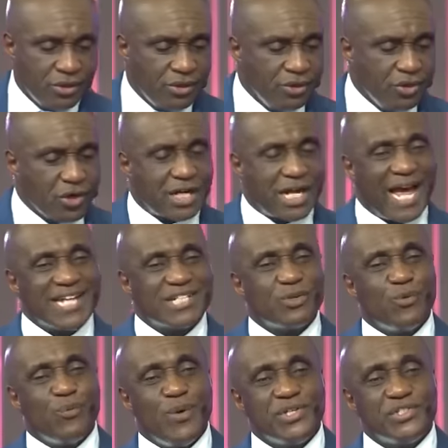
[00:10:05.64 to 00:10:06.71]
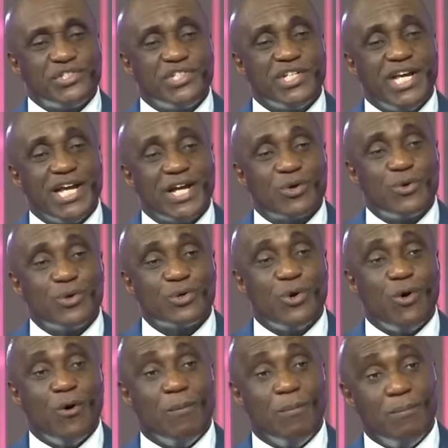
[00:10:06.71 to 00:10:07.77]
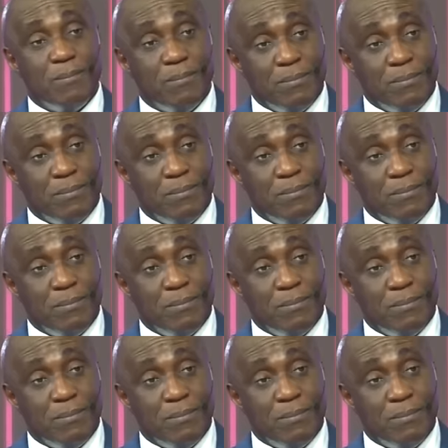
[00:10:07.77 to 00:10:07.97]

You can't wish a good home,